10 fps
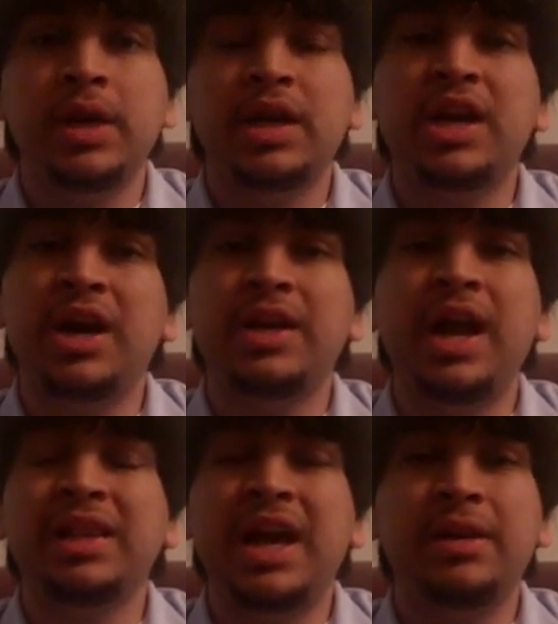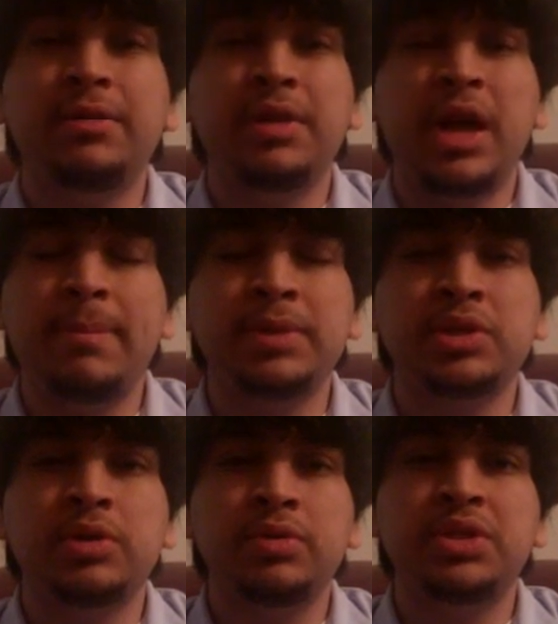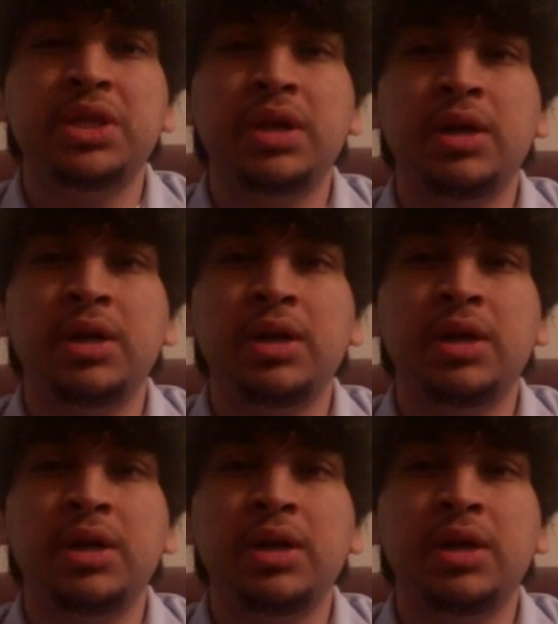cut a lot of the episodes,